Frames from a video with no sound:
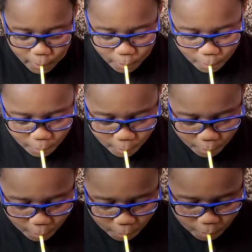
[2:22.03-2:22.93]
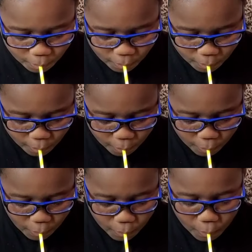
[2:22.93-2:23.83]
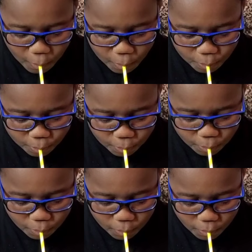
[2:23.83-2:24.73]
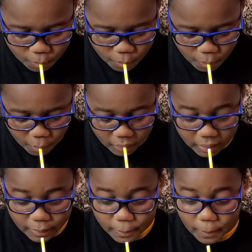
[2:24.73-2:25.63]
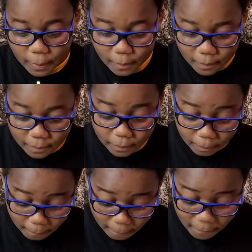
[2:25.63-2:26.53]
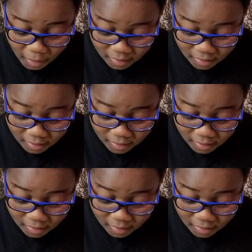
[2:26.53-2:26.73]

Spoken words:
Nobody speaks.